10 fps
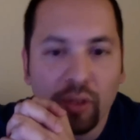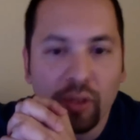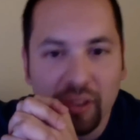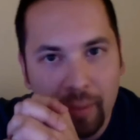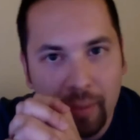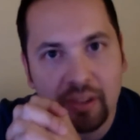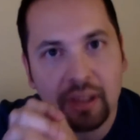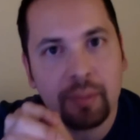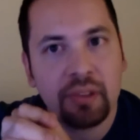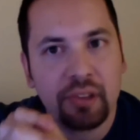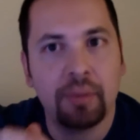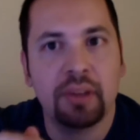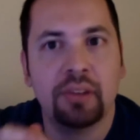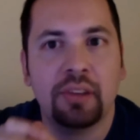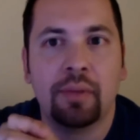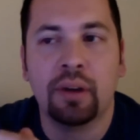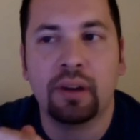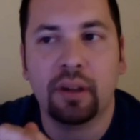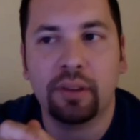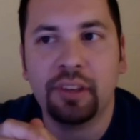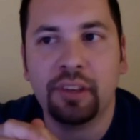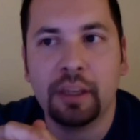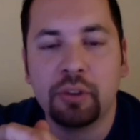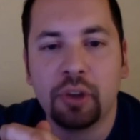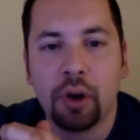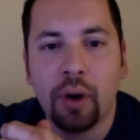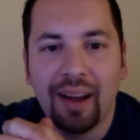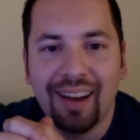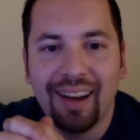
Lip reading: oh, is this coming to Steam? Is this coming to Steam? They wanted it on Steam. So